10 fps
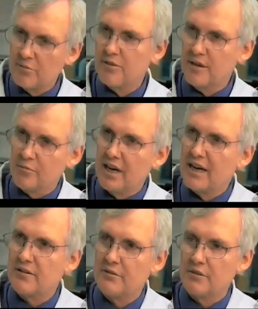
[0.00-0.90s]
tip that
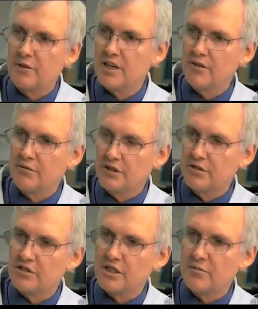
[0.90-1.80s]
back, we may
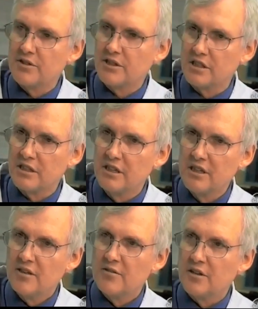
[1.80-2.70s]
reduce some of the
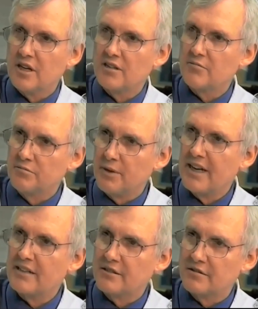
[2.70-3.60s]
uh,
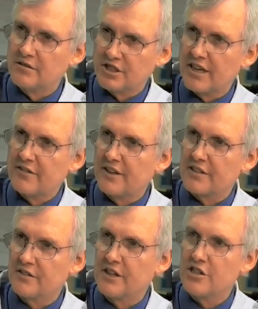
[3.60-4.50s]
bad side
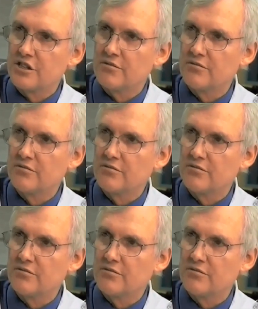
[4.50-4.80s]
effects of aging.